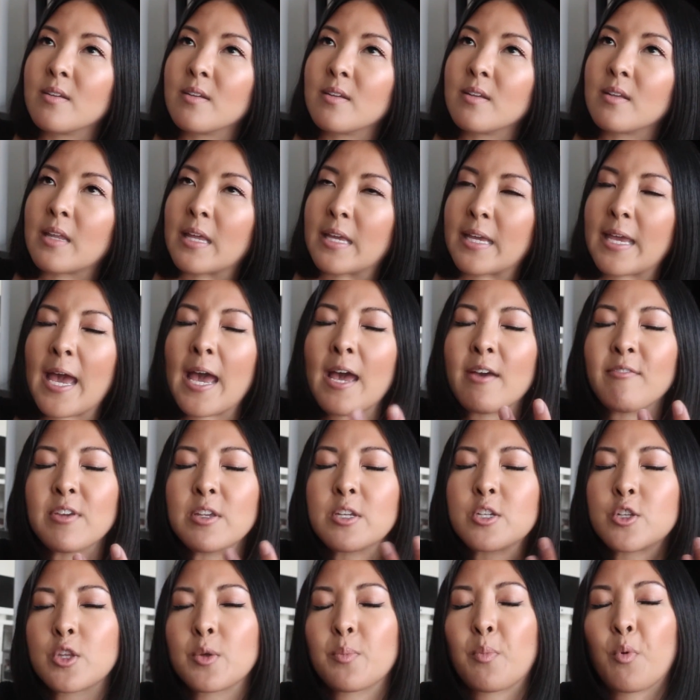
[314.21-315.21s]
like heavy
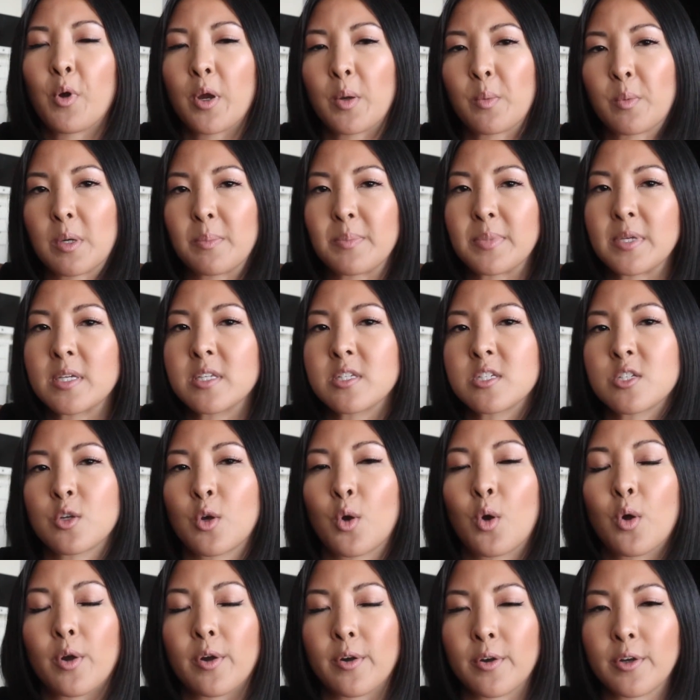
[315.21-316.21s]
to the point where it begins to
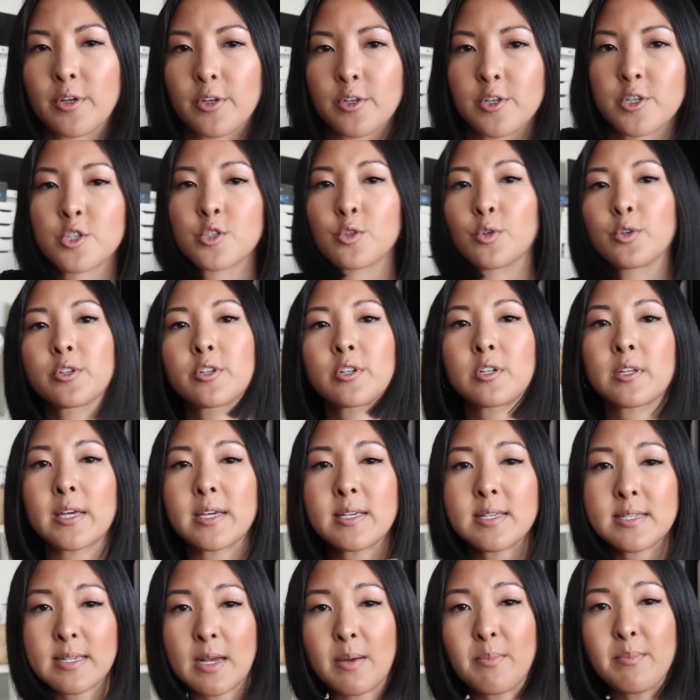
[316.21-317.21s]
hurt your shoulder
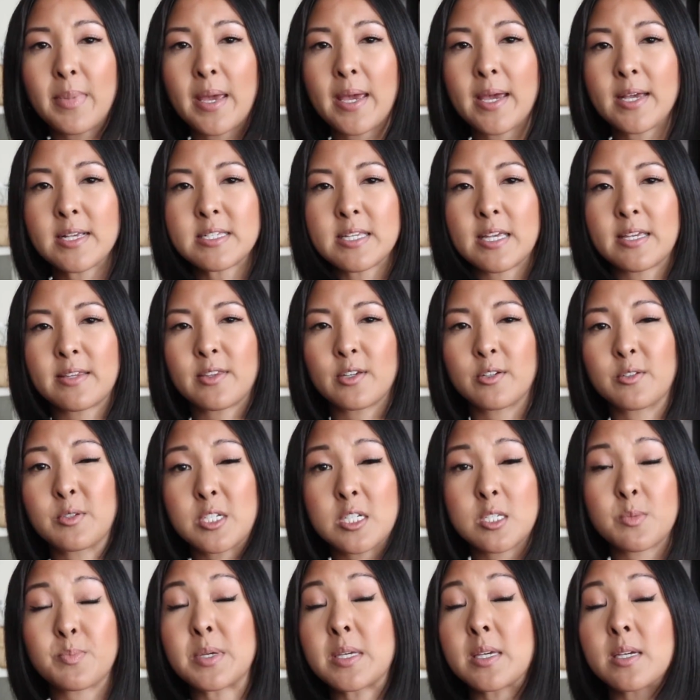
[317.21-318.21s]
like some bags. Like they'll
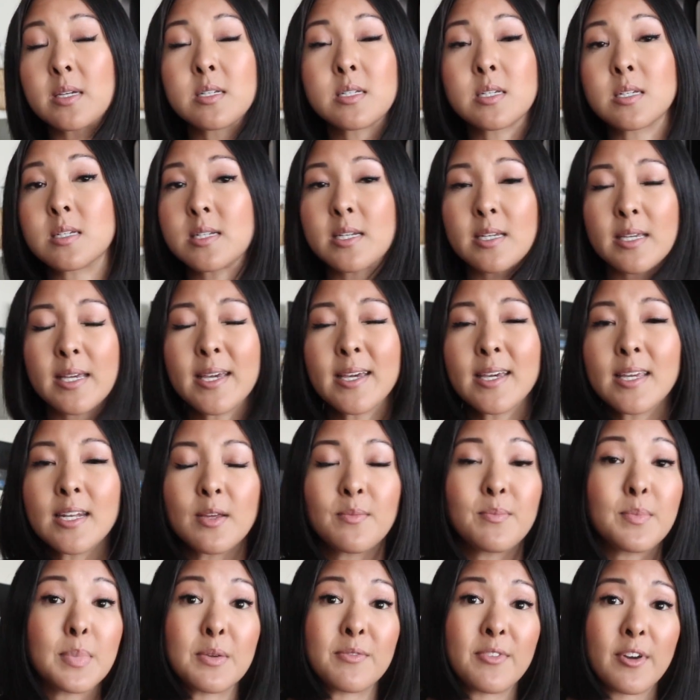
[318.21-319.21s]
just begin to dig in
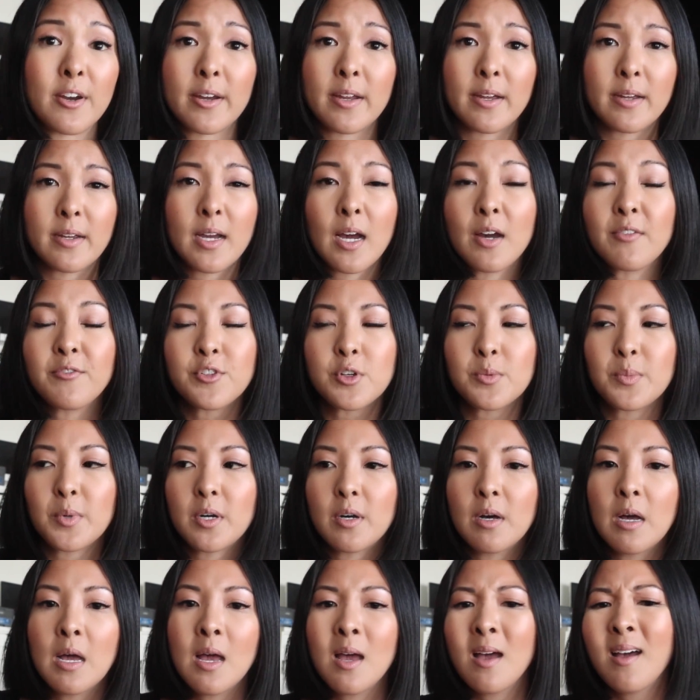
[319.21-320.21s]
and be very
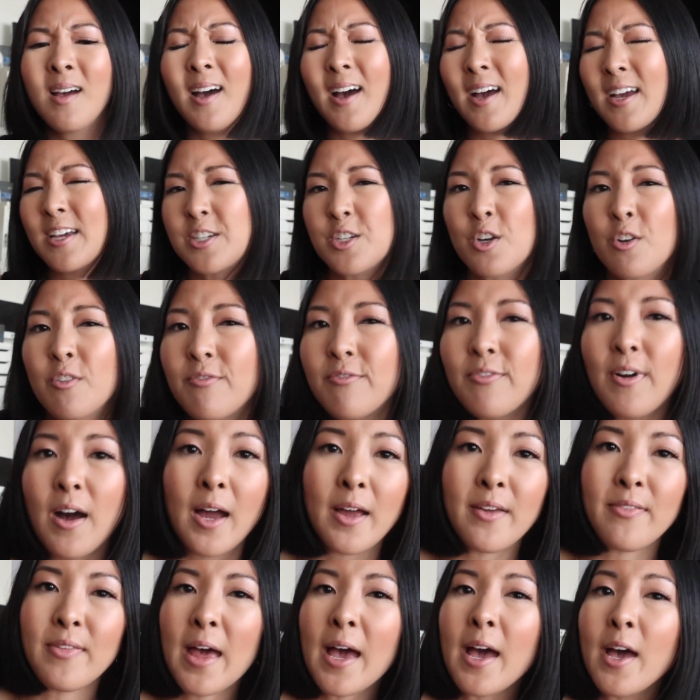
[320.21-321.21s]
uncomfortable. I don't
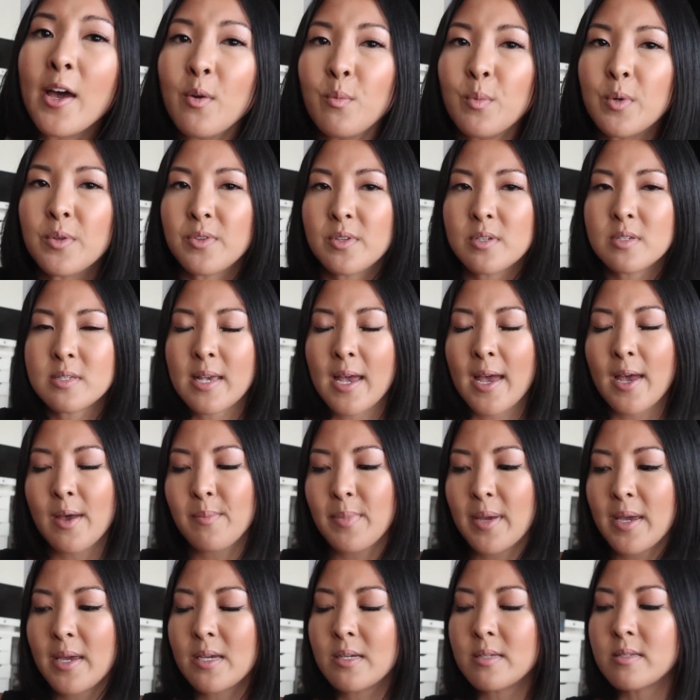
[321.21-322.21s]
find that with this
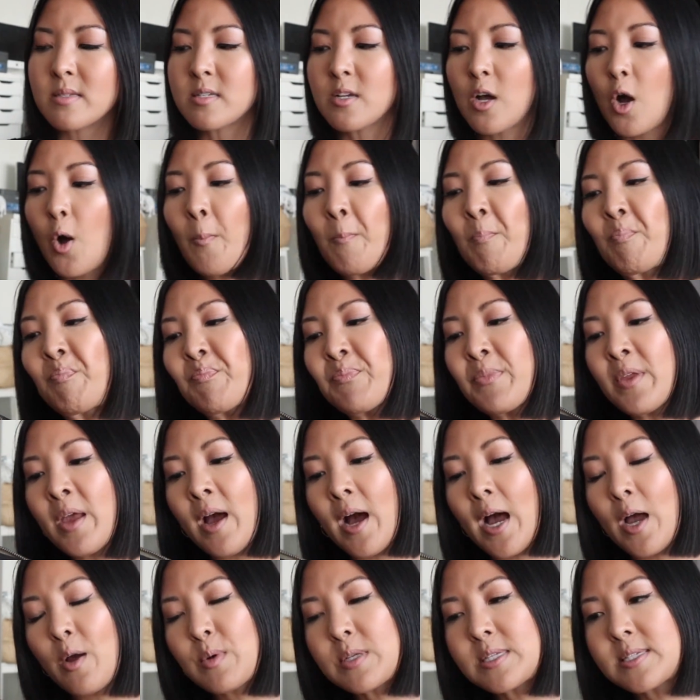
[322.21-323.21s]
handbag. So
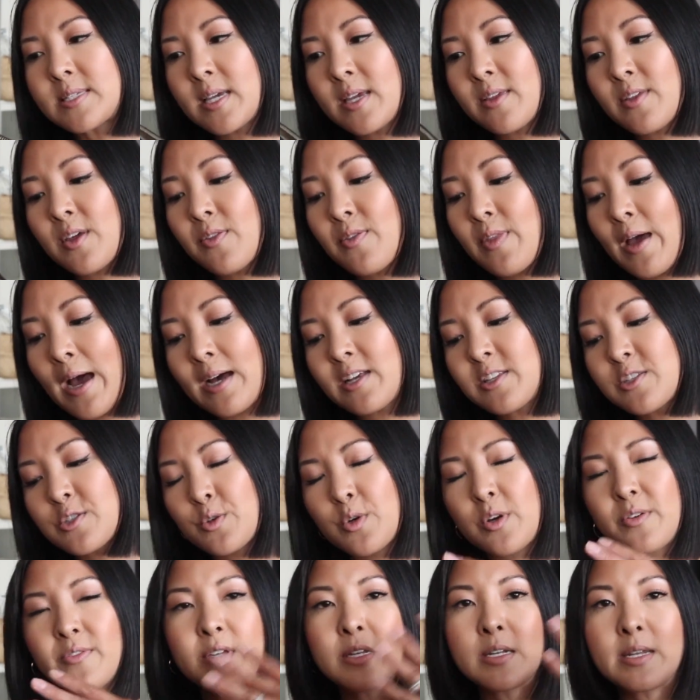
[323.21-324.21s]
I would say that that's
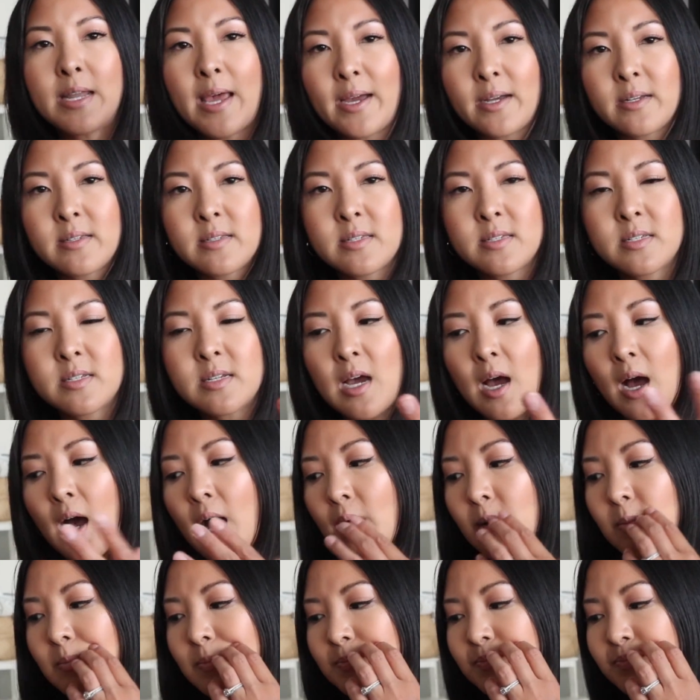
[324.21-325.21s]
sort of the next
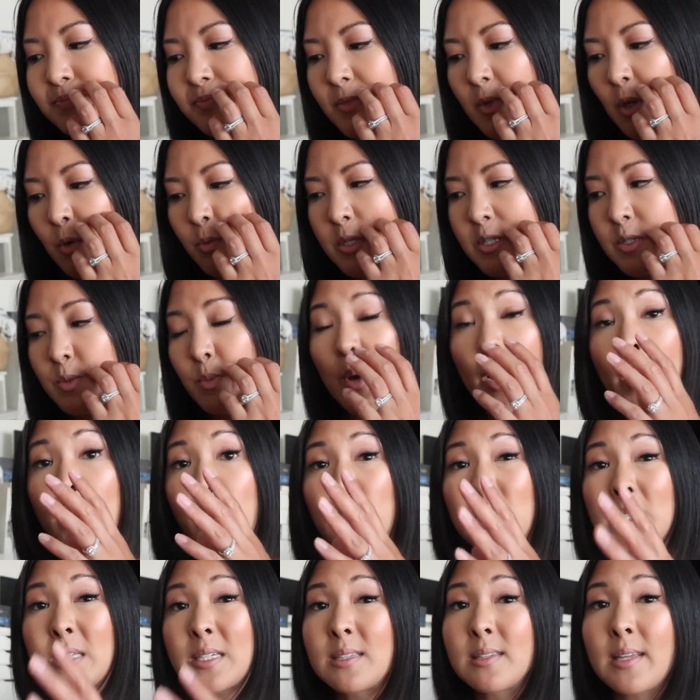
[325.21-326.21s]
reason why I
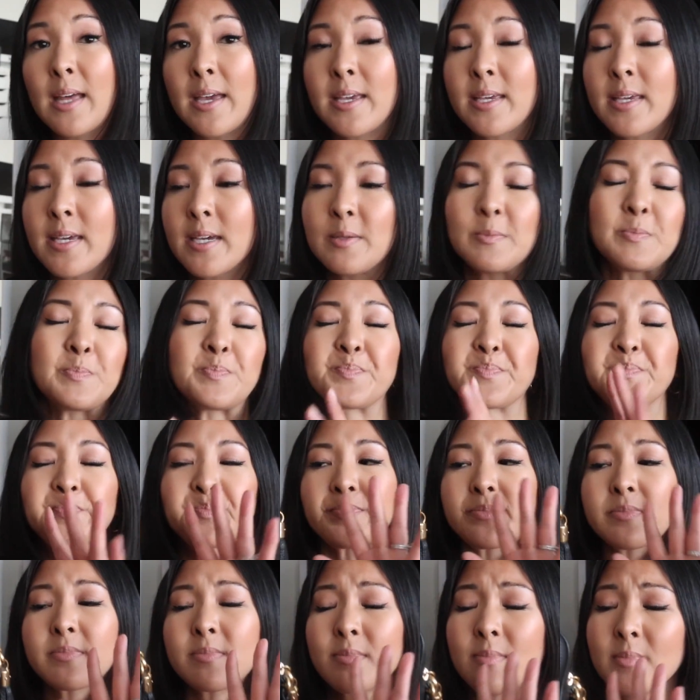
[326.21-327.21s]
really like it.
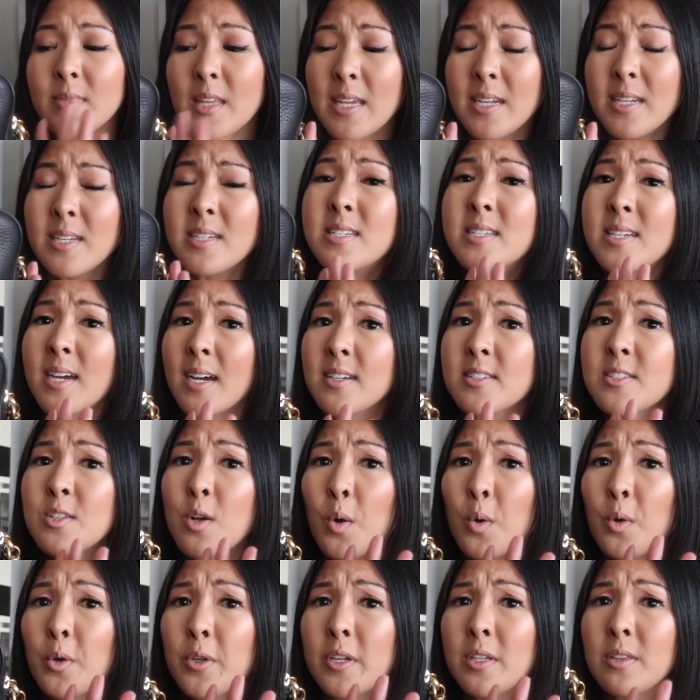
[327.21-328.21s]
And it does
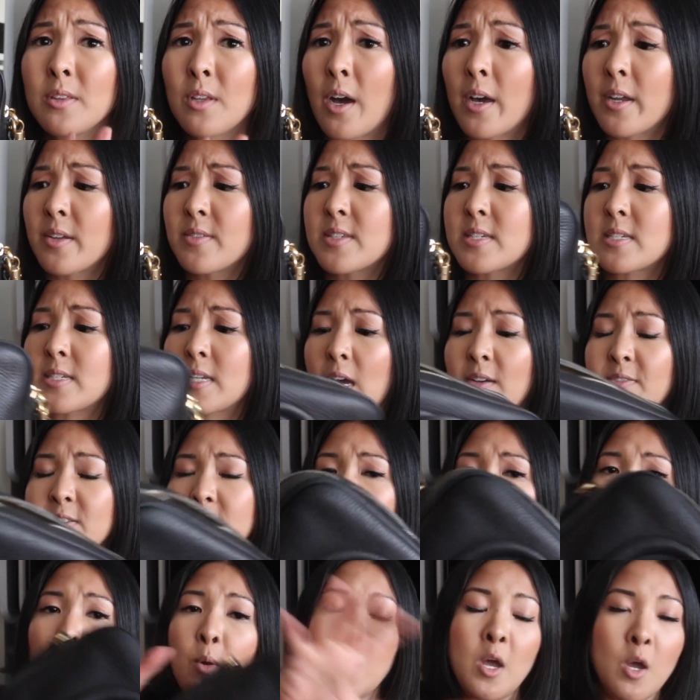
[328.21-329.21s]
hold a lot of stuff.
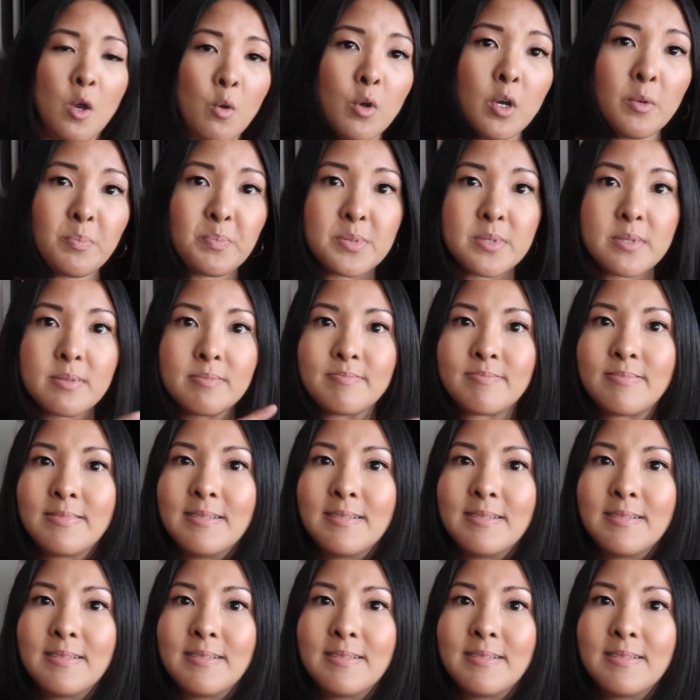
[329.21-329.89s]
So, whoops,